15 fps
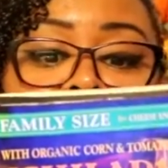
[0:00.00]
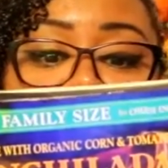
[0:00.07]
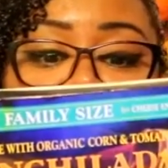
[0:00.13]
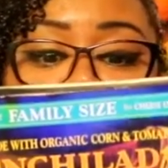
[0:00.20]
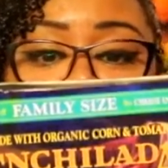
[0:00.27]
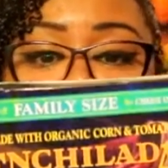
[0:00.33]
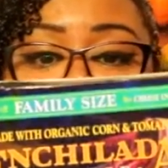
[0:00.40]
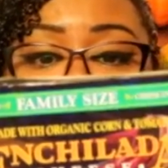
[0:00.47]

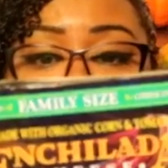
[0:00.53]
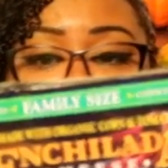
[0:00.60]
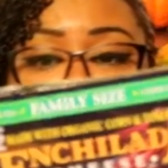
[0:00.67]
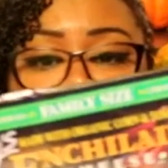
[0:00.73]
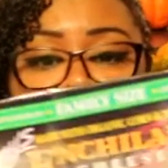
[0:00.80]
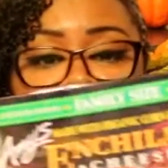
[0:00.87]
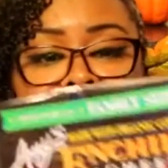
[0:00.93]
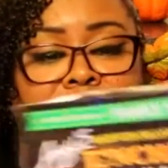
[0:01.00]
from
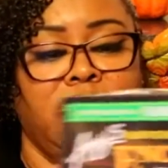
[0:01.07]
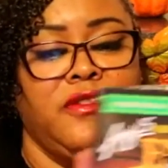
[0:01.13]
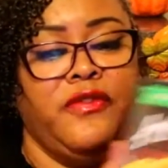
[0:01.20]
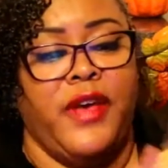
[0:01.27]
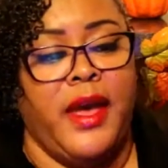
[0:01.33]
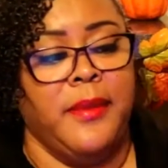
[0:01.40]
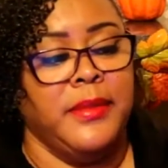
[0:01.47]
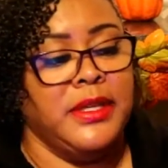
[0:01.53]
Amy's this
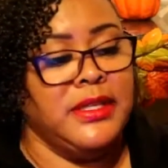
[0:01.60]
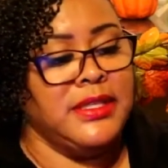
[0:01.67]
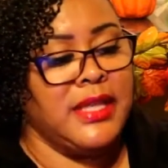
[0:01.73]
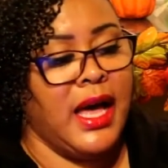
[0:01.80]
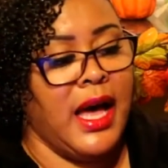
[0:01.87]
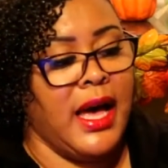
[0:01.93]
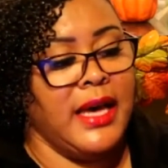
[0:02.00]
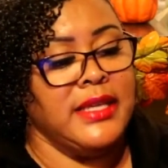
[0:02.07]
family
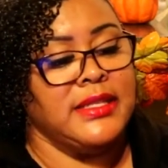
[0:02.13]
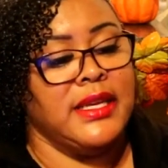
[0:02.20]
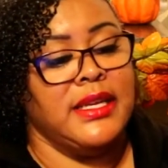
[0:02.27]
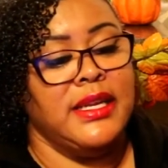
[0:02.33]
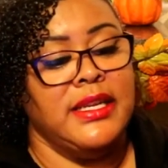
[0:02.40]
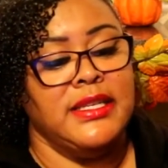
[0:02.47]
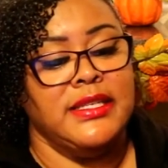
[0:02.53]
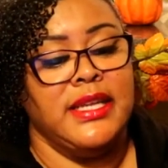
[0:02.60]
size
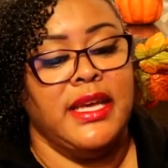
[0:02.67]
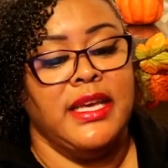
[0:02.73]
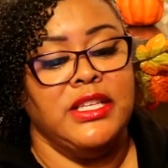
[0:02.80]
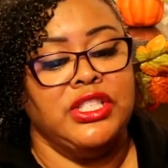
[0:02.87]
and it is the